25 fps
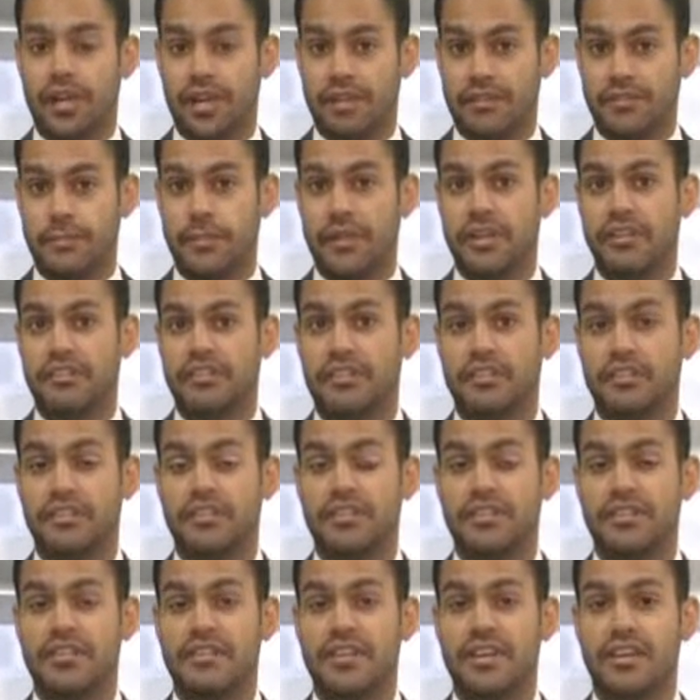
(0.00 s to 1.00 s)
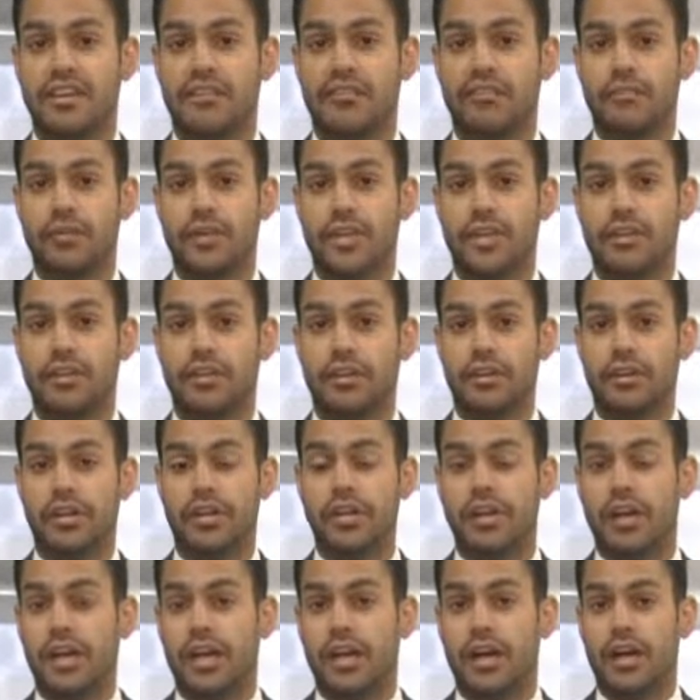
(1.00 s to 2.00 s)
It's been its third consecutive week
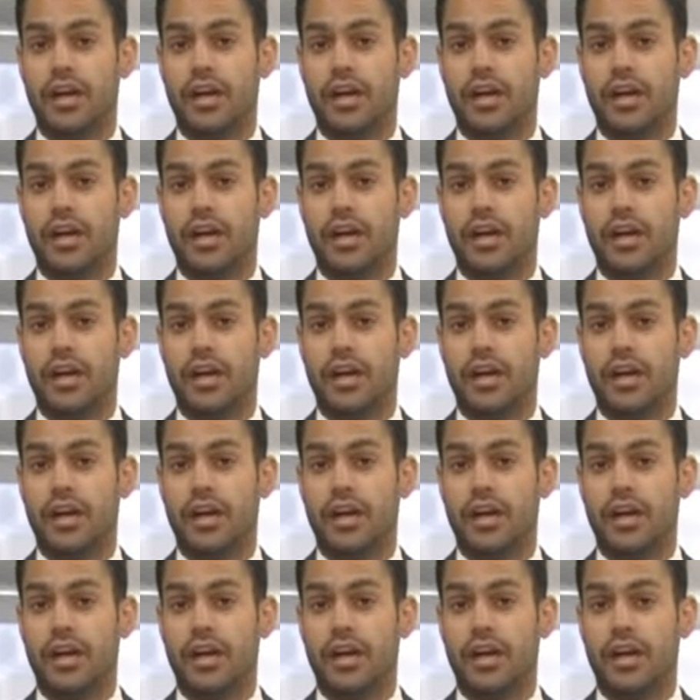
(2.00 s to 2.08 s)
lower.